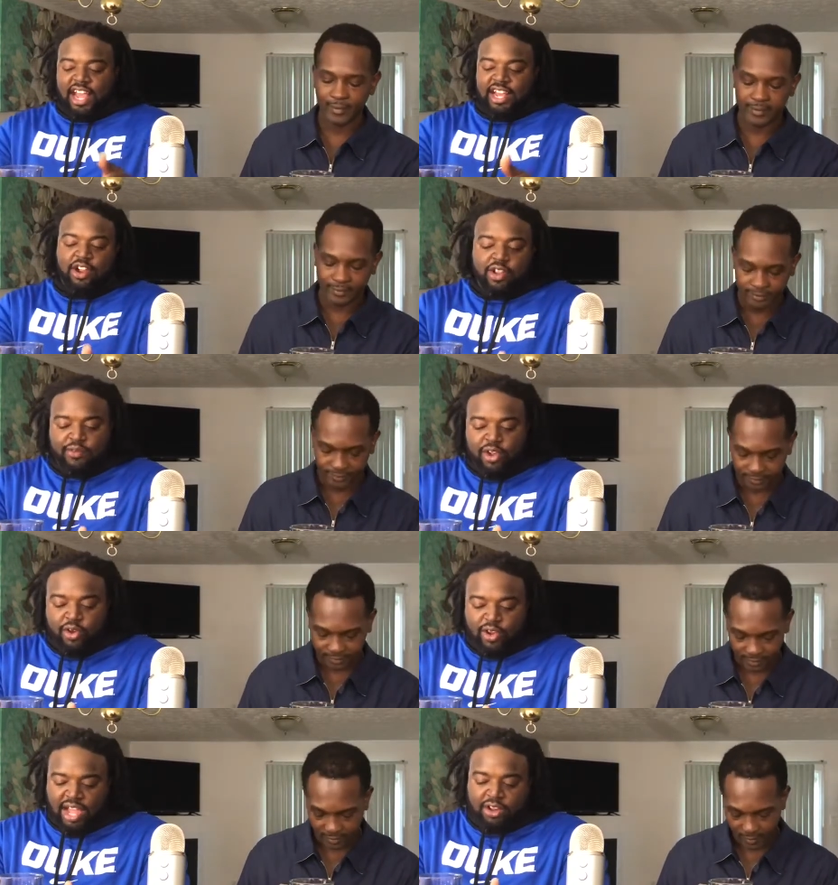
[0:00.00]
Speaker 1: like they don't even
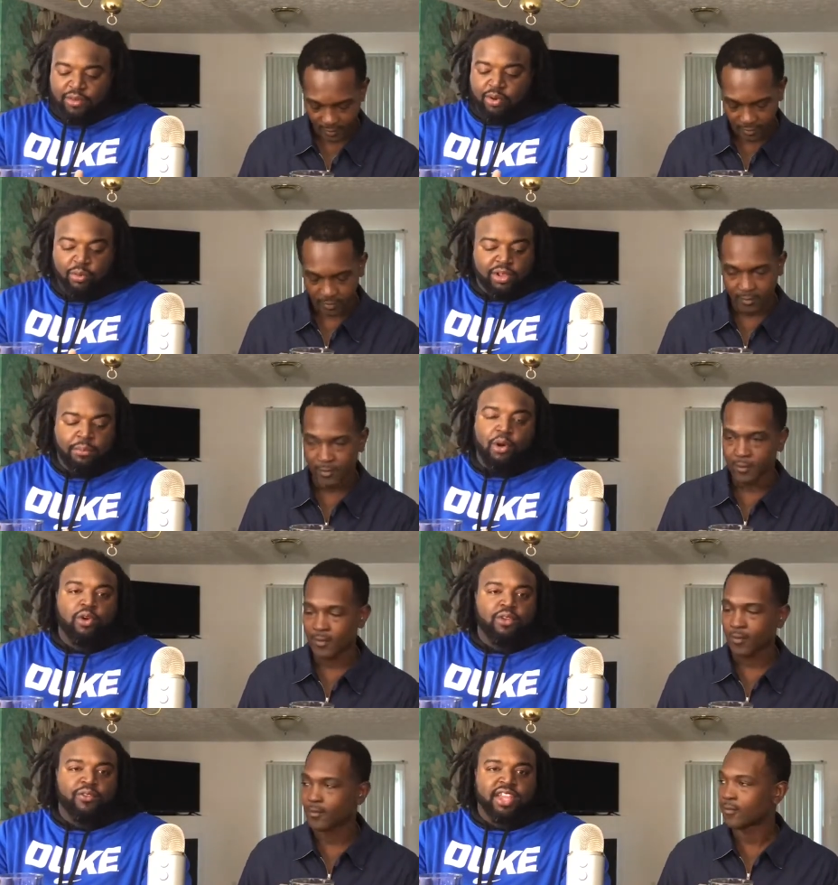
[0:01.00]
know like I don't even know what the
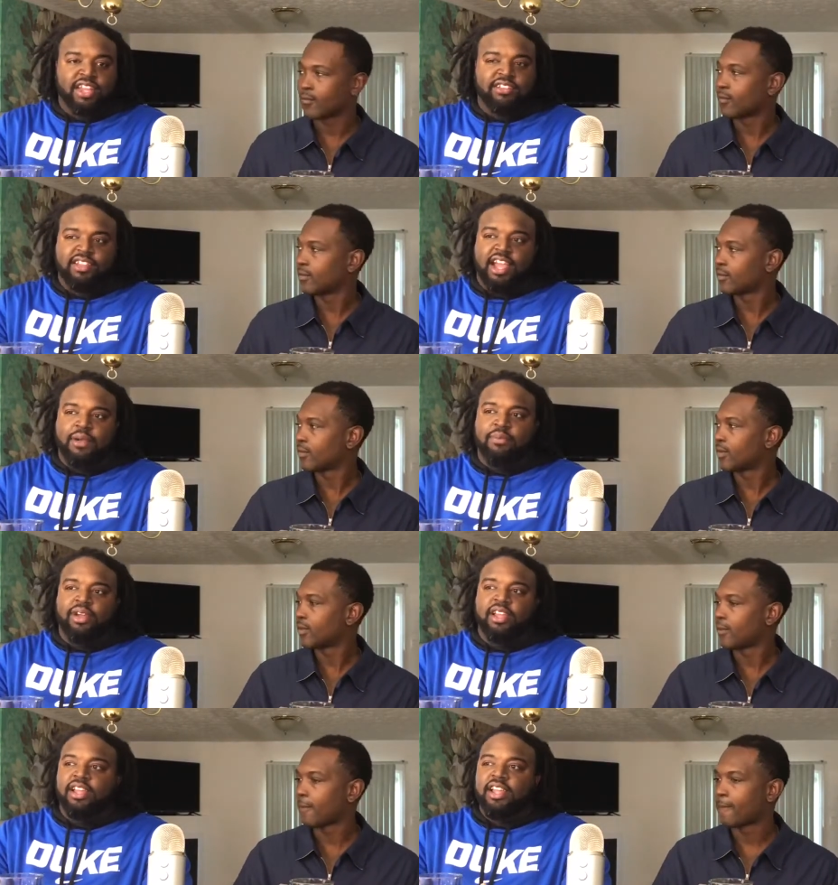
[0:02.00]
motive is. Like,
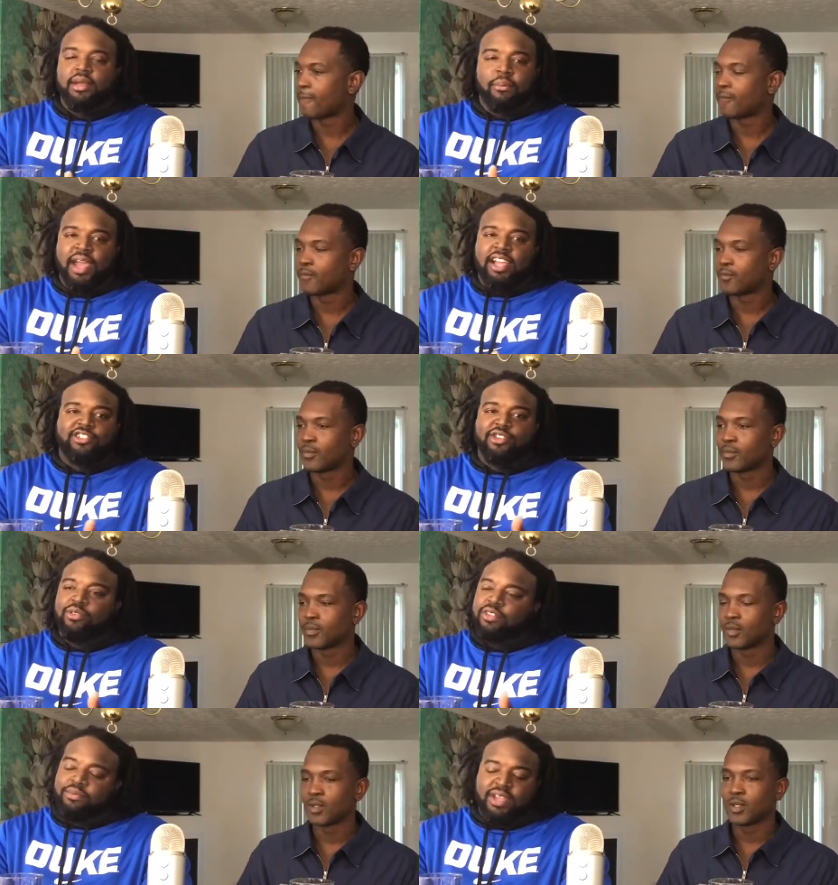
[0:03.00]
but mass
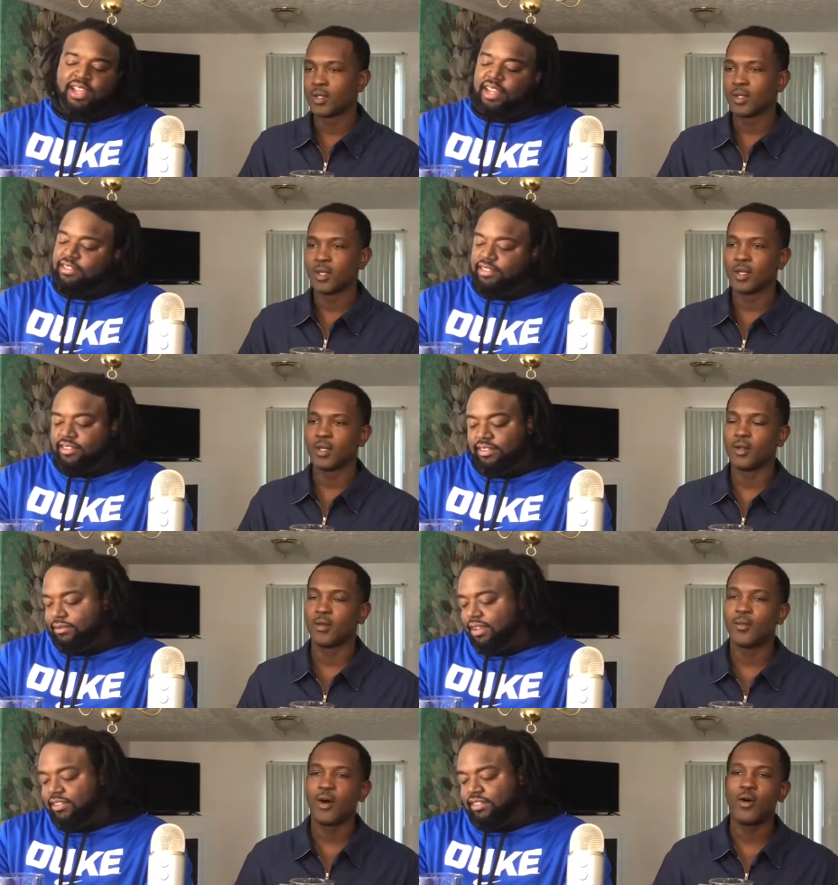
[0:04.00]
shootings, man, they
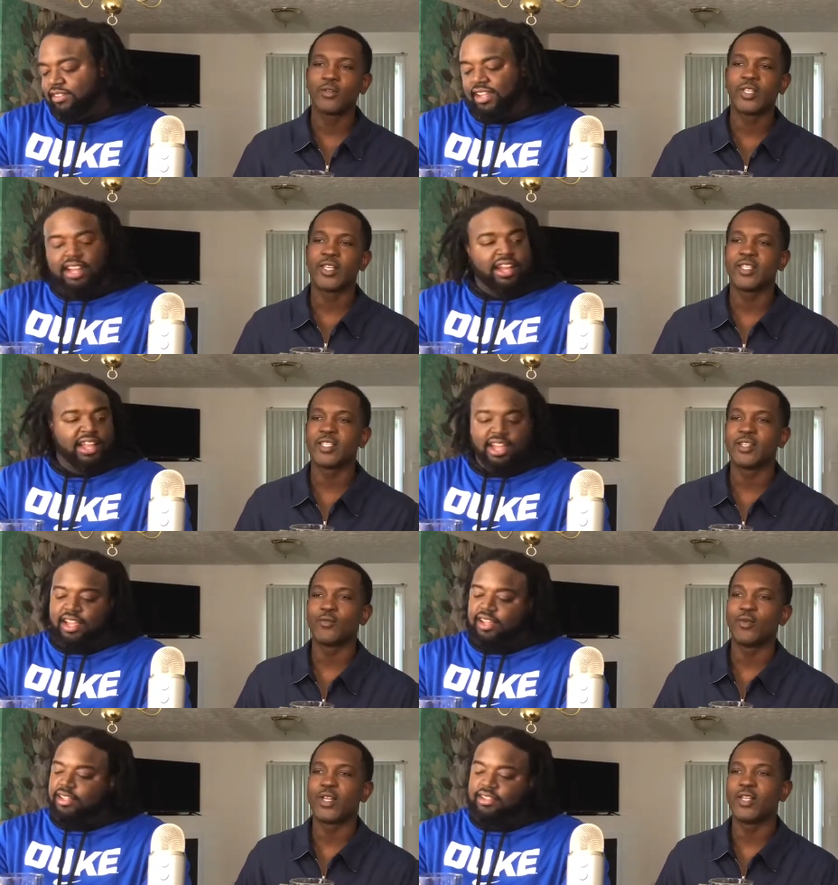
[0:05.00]
just they my whole thing is
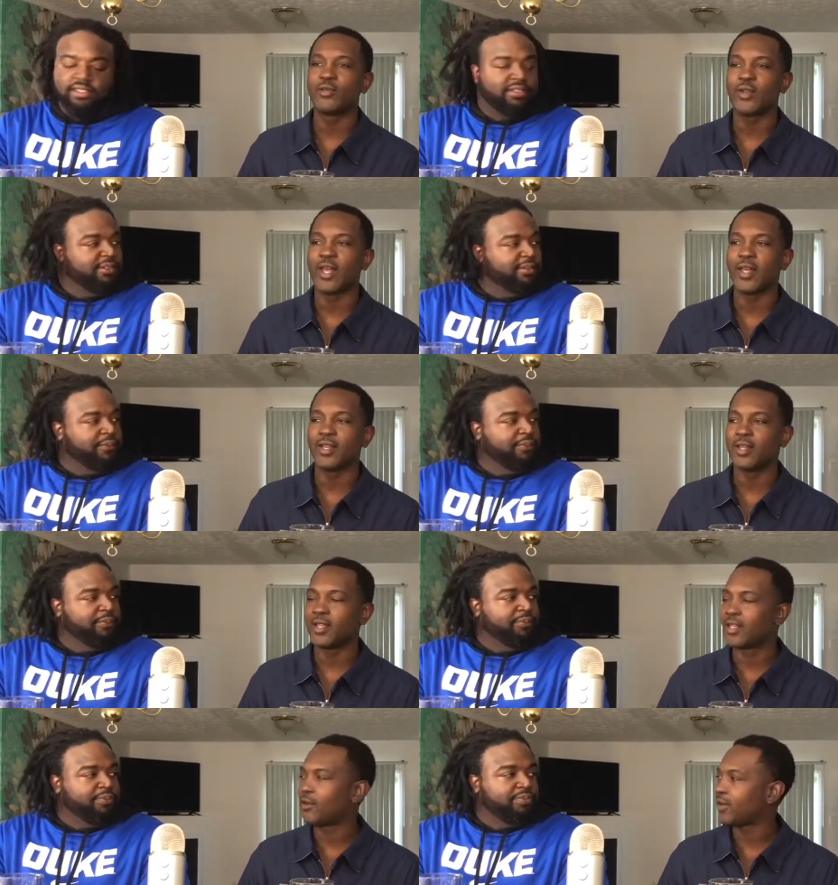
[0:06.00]
when
Speaker 2: they do that and then
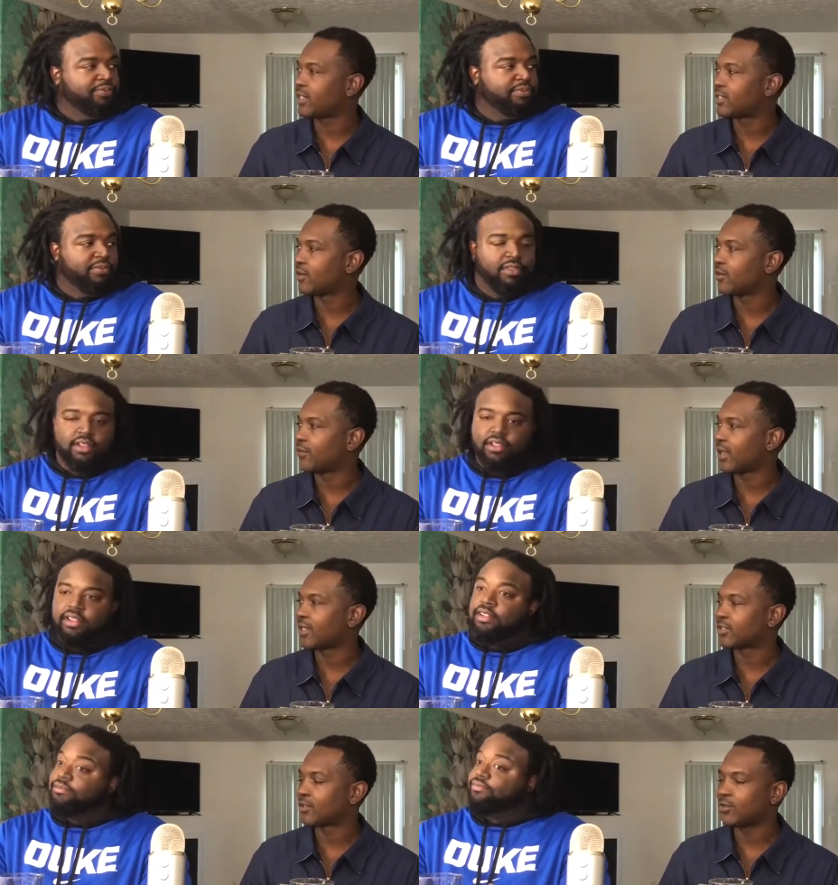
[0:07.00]
they kill themselves.
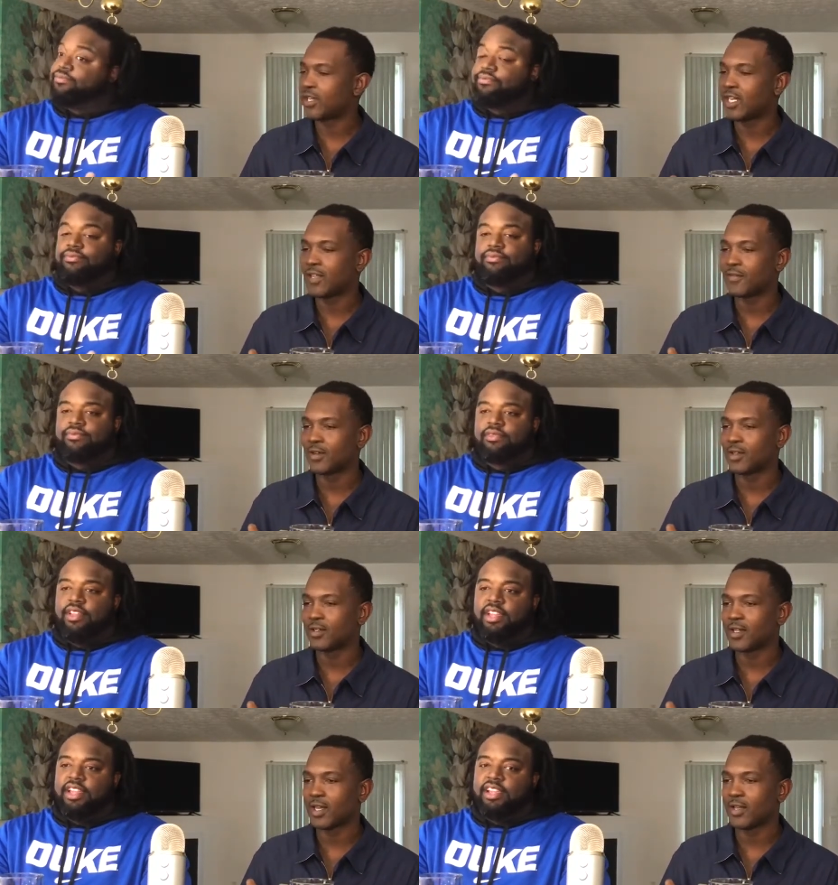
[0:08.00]
Like, so you can't even
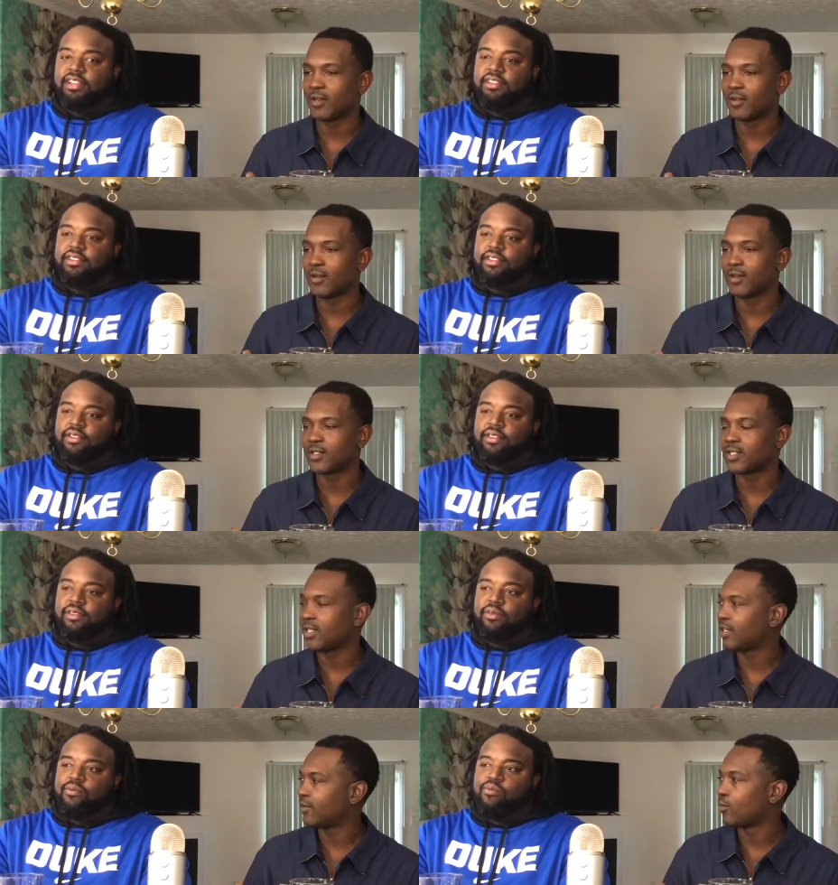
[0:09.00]
like
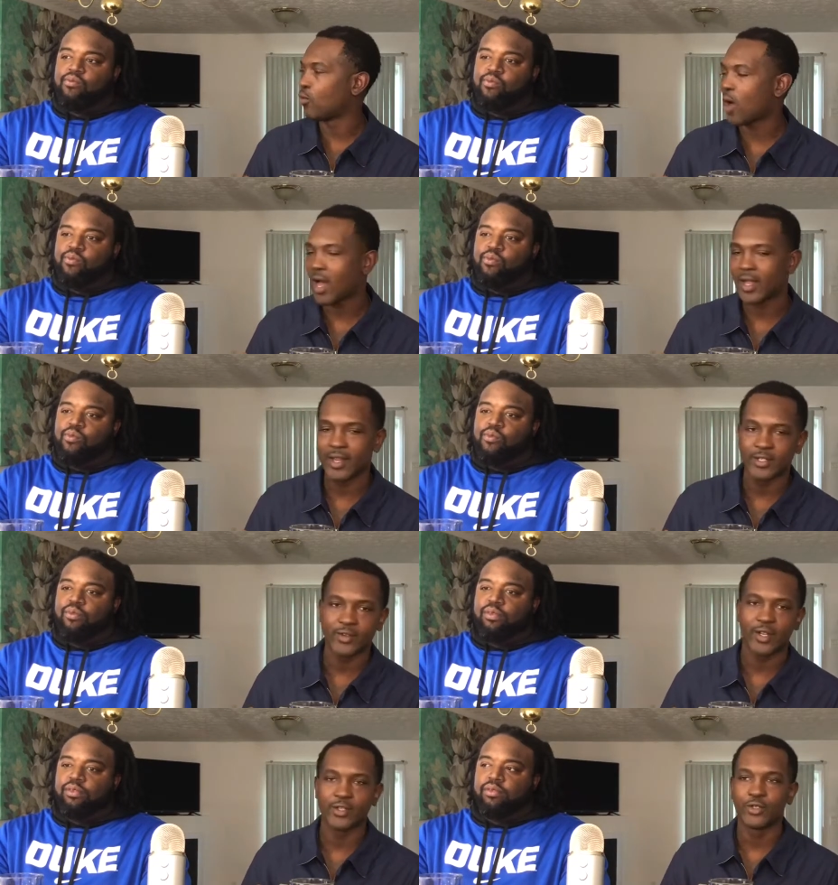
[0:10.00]
understand why they're
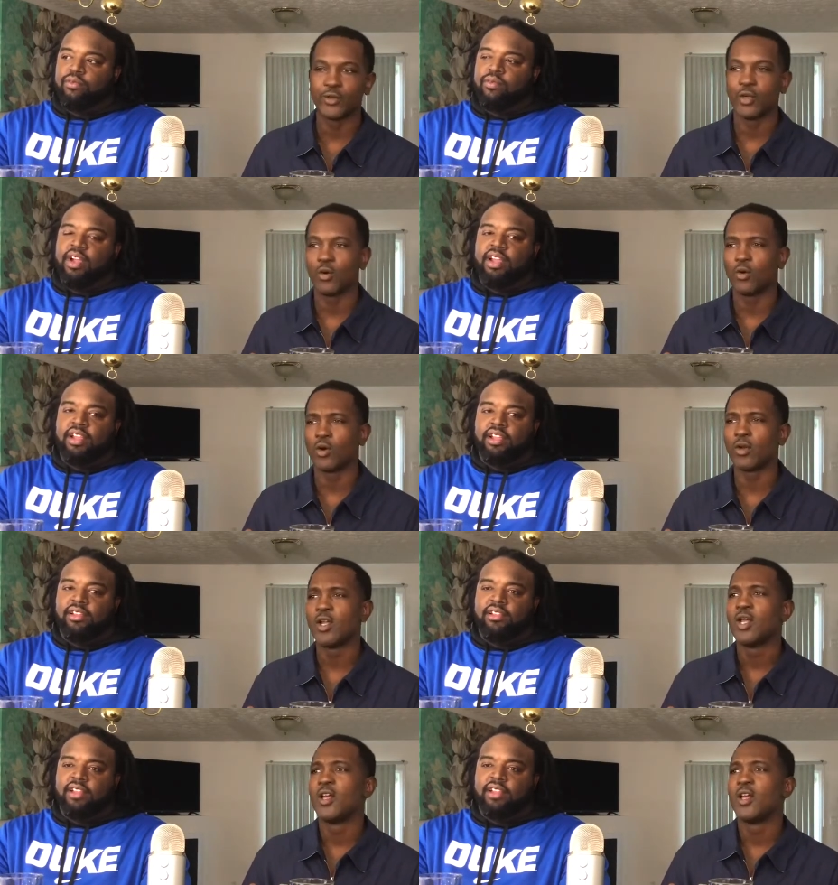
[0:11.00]
trying to do it right. or.